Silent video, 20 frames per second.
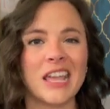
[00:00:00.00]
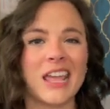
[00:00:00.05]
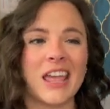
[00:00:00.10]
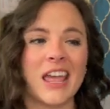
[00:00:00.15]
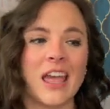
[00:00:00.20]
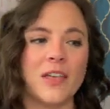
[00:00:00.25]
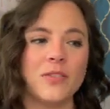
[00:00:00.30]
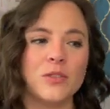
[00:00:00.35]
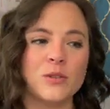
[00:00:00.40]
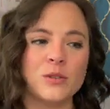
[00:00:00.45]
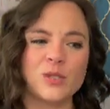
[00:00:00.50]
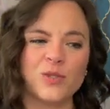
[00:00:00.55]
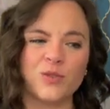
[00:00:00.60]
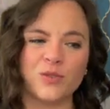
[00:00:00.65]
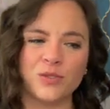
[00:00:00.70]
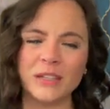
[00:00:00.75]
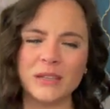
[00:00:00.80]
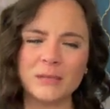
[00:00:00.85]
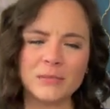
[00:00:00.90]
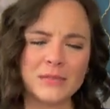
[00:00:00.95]
And those
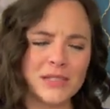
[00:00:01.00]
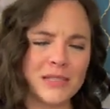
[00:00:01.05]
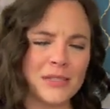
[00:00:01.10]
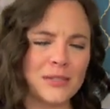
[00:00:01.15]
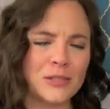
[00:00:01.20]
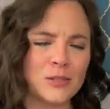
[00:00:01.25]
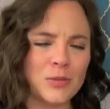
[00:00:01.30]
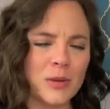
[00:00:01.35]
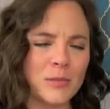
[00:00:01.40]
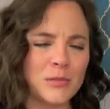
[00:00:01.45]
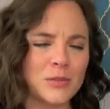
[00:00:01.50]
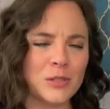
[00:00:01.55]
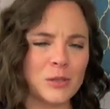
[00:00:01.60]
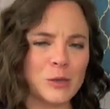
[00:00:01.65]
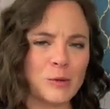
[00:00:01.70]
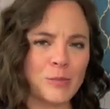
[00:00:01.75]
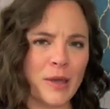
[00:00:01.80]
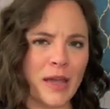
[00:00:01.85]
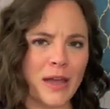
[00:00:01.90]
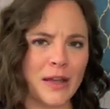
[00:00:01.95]
flimsy swimsuit
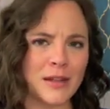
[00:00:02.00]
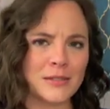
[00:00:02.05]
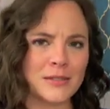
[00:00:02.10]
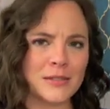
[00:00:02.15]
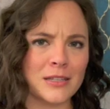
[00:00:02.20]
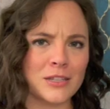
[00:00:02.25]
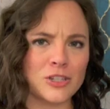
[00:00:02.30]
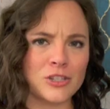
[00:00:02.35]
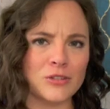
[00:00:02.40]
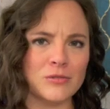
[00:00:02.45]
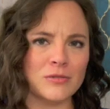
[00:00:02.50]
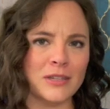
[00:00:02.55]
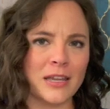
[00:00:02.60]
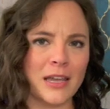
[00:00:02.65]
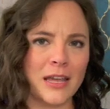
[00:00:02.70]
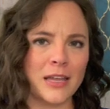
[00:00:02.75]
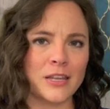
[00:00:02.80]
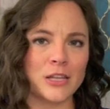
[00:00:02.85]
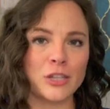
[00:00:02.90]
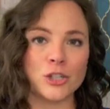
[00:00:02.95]
pads that you
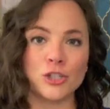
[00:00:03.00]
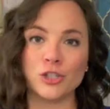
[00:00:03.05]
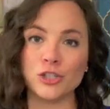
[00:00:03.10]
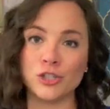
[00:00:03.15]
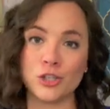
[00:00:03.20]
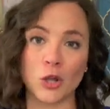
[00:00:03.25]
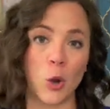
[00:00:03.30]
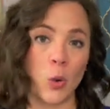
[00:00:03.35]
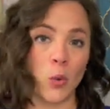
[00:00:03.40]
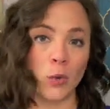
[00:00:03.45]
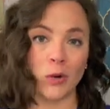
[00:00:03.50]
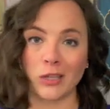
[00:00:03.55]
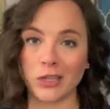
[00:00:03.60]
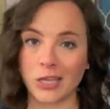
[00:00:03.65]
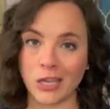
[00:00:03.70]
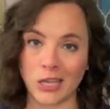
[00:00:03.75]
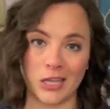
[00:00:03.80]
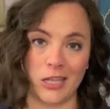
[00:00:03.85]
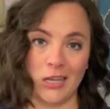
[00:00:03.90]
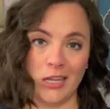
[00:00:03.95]
get don't
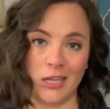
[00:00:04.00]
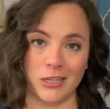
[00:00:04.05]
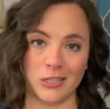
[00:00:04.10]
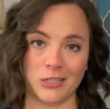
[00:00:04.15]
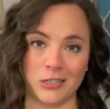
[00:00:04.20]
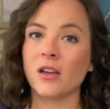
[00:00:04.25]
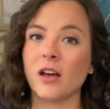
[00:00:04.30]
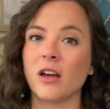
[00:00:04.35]
cut it.